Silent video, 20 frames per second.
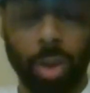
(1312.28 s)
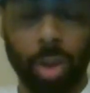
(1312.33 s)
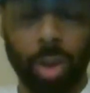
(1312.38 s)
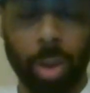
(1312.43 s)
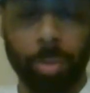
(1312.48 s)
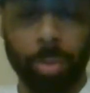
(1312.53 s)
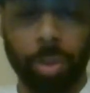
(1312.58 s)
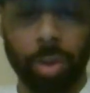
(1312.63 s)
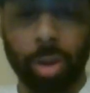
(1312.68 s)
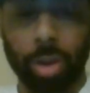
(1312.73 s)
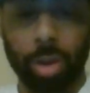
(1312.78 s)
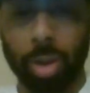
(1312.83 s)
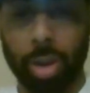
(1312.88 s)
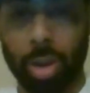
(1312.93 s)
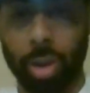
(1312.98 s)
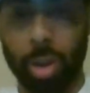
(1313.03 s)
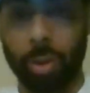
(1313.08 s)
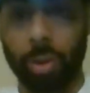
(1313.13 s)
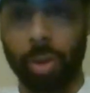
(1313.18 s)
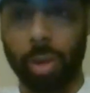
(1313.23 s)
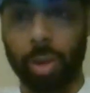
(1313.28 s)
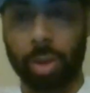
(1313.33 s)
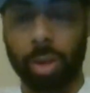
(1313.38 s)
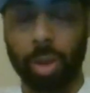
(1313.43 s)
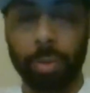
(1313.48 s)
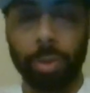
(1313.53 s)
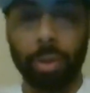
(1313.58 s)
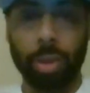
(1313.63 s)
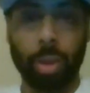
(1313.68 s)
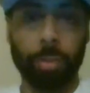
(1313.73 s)
up and
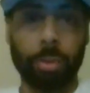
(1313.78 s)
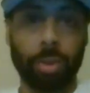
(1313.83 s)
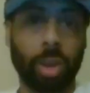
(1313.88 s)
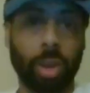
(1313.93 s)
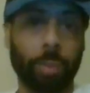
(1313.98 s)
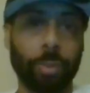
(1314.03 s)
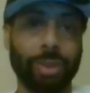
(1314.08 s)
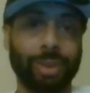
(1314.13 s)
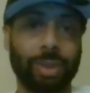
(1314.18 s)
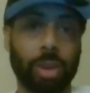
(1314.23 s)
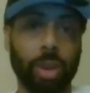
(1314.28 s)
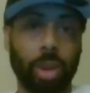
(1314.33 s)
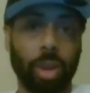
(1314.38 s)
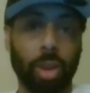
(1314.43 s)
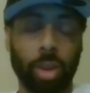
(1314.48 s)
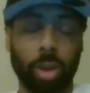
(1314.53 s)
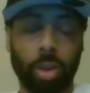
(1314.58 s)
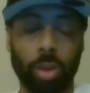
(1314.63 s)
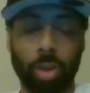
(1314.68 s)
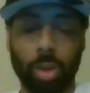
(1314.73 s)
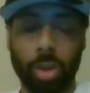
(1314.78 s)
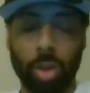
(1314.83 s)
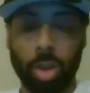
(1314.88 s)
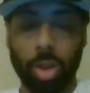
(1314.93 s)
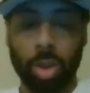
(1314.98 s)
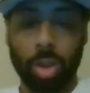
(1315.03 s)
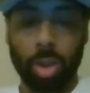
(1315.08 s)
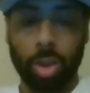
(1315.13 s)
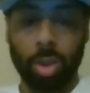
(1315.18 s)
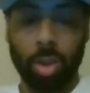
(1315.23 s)
coming scene
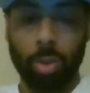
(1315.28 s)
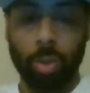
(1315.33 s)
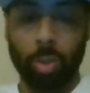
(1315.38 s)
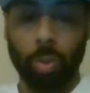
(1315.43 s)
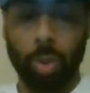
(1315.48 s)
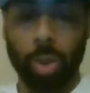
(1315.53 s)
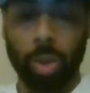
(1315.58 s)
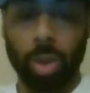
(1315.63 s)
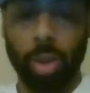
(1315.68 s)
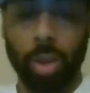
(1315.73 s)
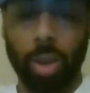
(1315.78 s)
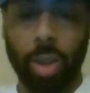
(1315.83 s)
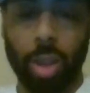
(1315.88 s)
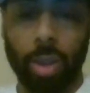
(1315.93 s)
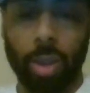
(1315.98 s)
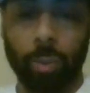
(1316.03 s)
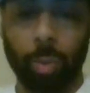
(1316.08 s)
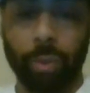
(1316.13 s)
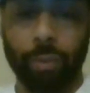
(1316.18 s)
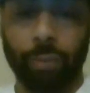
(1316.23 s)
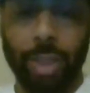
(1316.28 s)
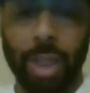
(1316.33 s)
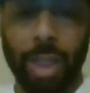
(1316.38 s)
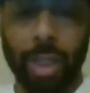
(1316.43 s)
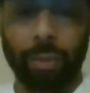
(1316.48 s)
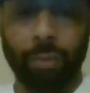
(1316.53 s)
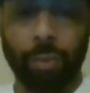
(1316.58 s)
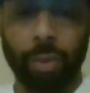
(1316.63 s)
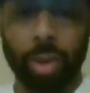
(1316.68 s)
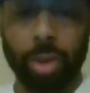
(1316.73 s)
with
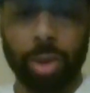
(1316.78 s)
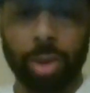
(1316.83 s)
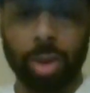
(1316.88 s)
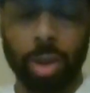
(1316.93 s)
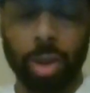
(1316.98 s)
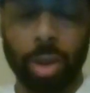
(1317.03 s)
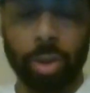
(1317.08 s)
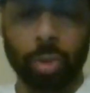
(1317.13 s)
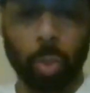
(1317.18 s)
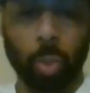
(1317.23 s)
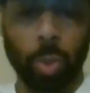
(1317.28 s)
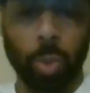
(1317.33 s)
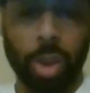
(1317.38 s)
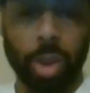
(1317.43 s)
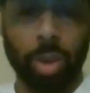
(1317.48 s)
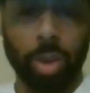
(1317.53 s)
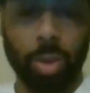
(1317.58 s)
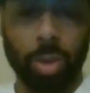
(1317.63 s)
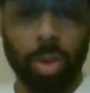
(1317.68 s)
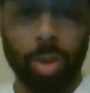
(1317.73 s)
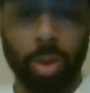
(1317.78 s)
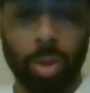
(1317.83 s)
Doc Frazier as well.